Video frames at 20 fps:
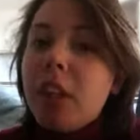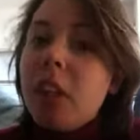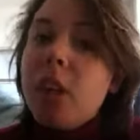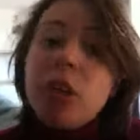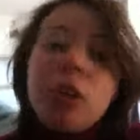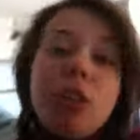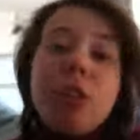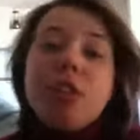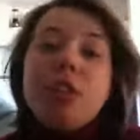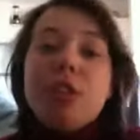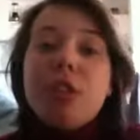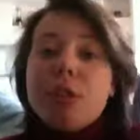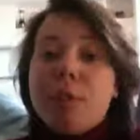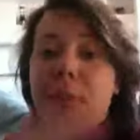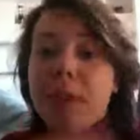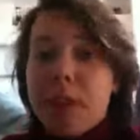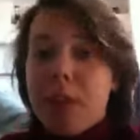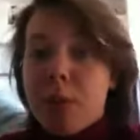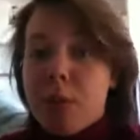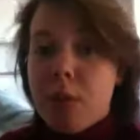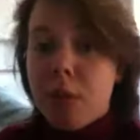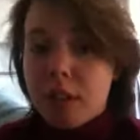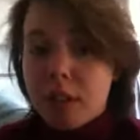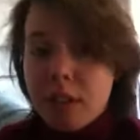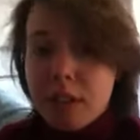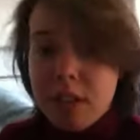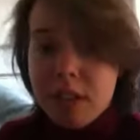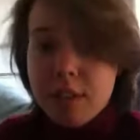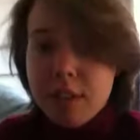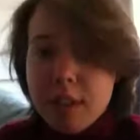And I'm sorry about the
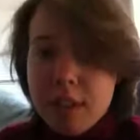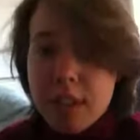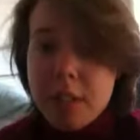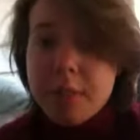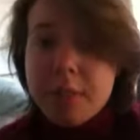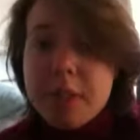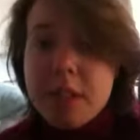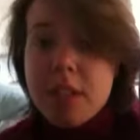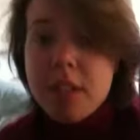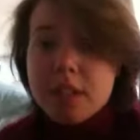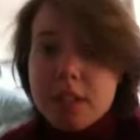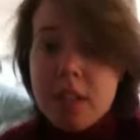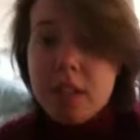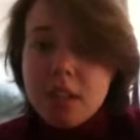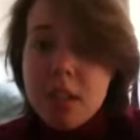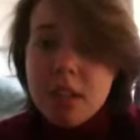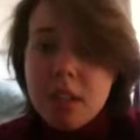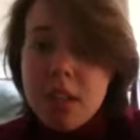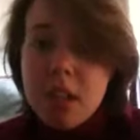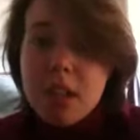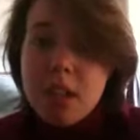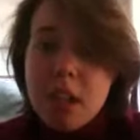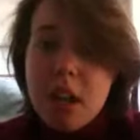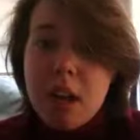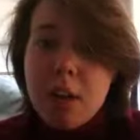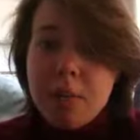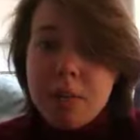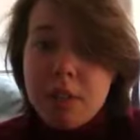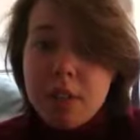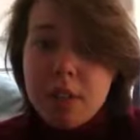quality of this because
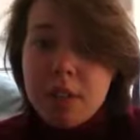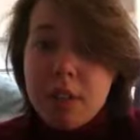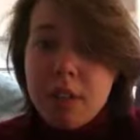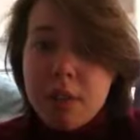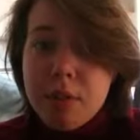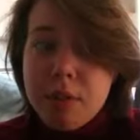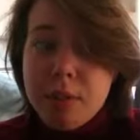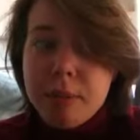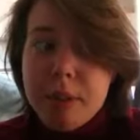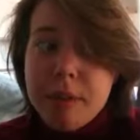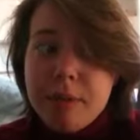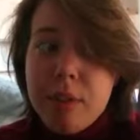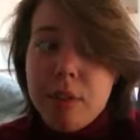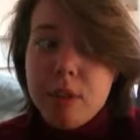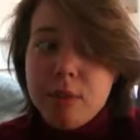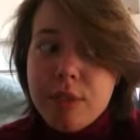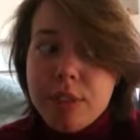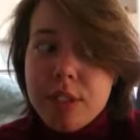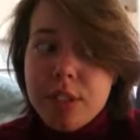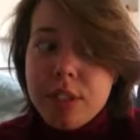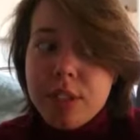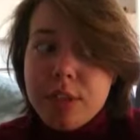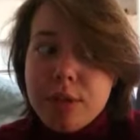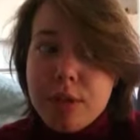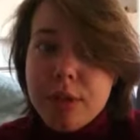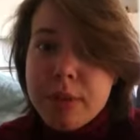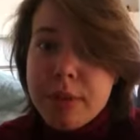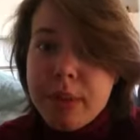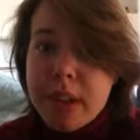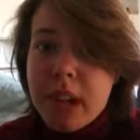I'm doing it with my phone, since
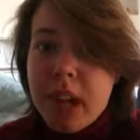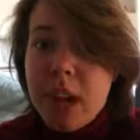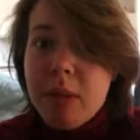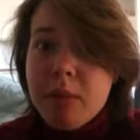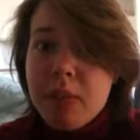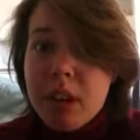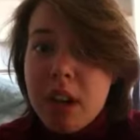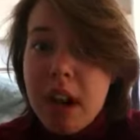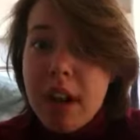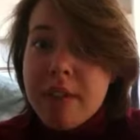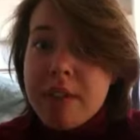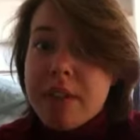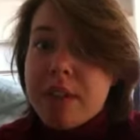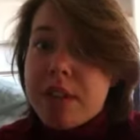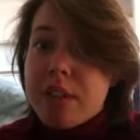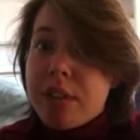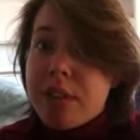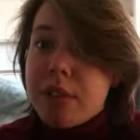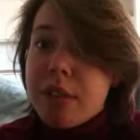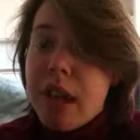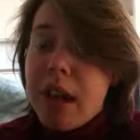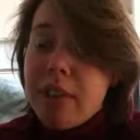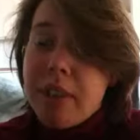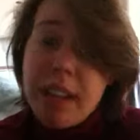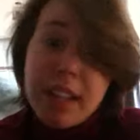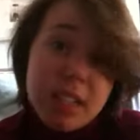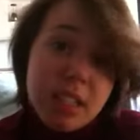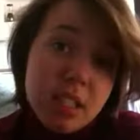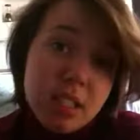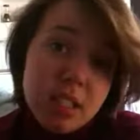with my camera I have to have
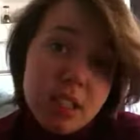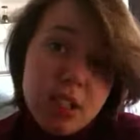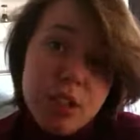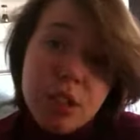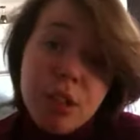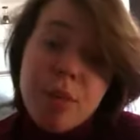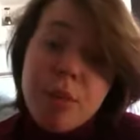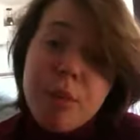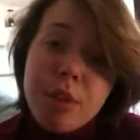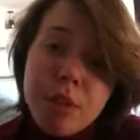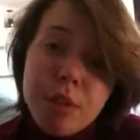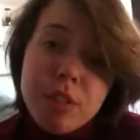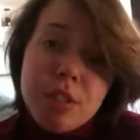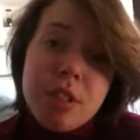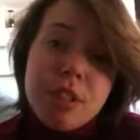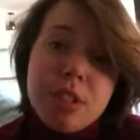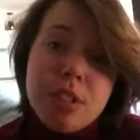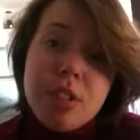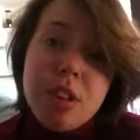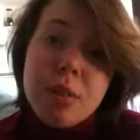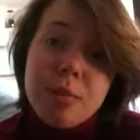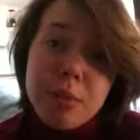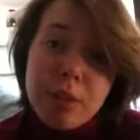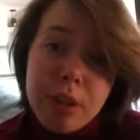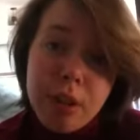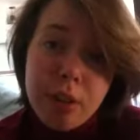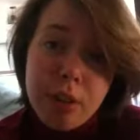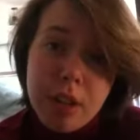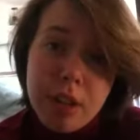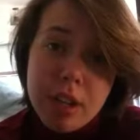access to a computer to
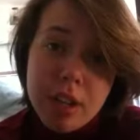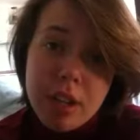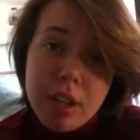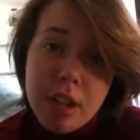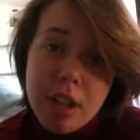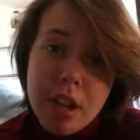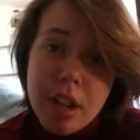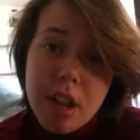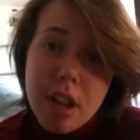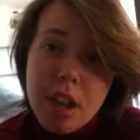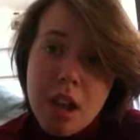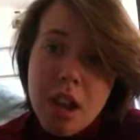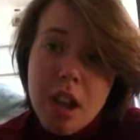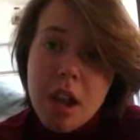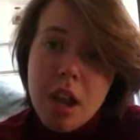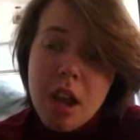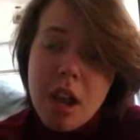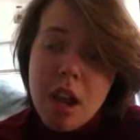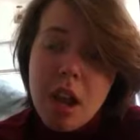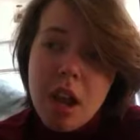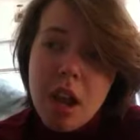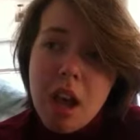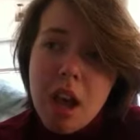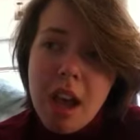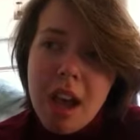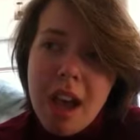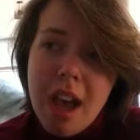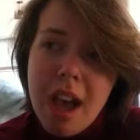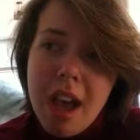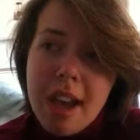upload it.
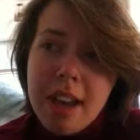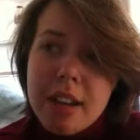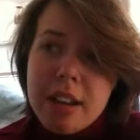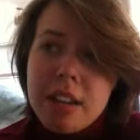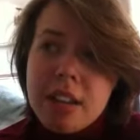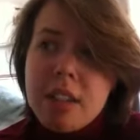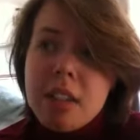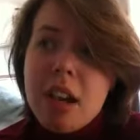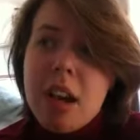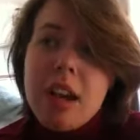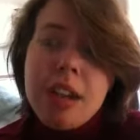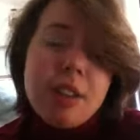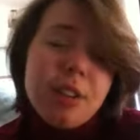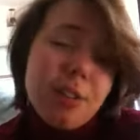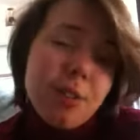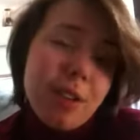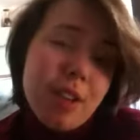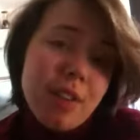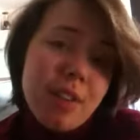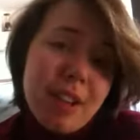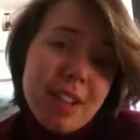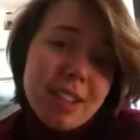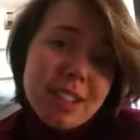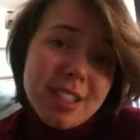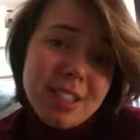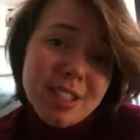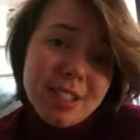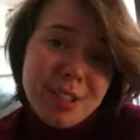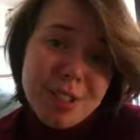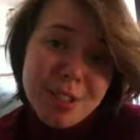And I don't have
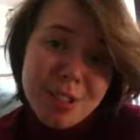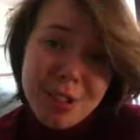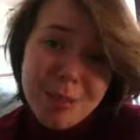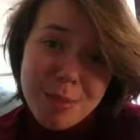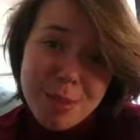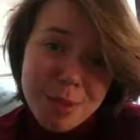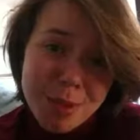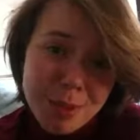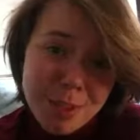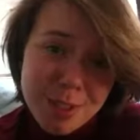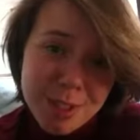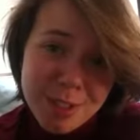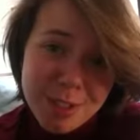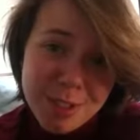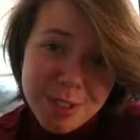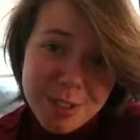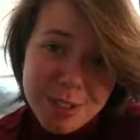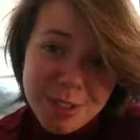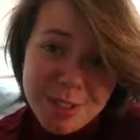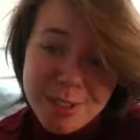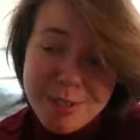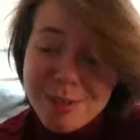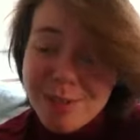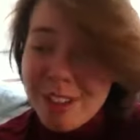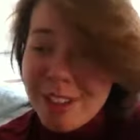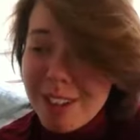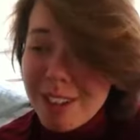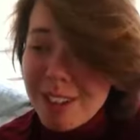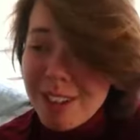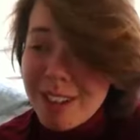access to a computer
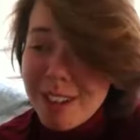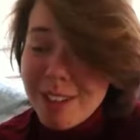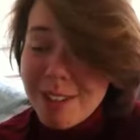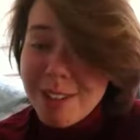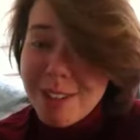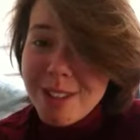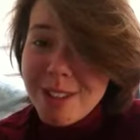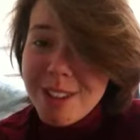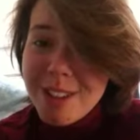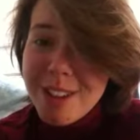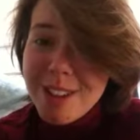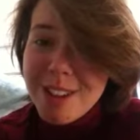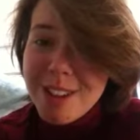right now.